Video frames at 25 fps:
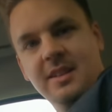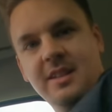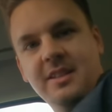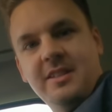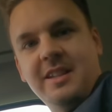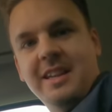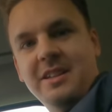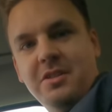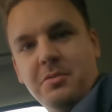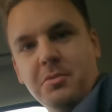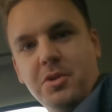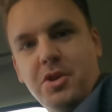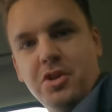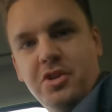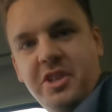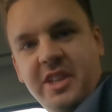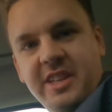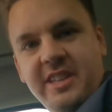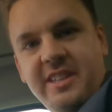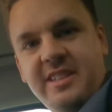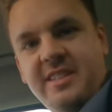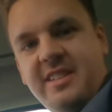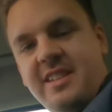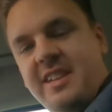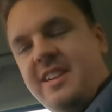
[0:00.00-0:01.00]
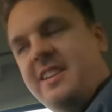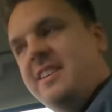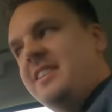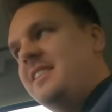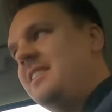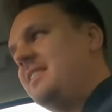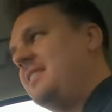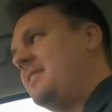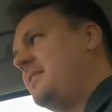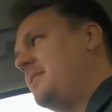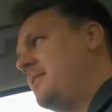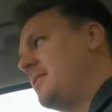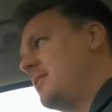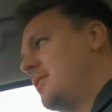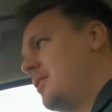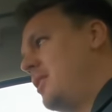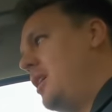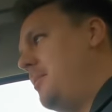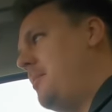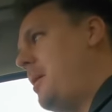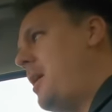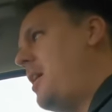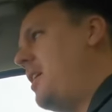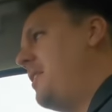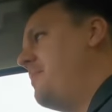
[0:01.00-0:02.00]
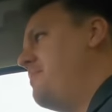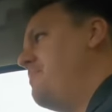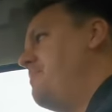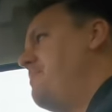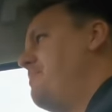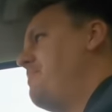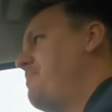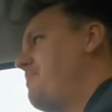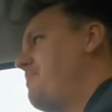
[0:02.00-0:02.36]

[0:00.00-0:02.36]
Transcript: let's get some goodies. Come on!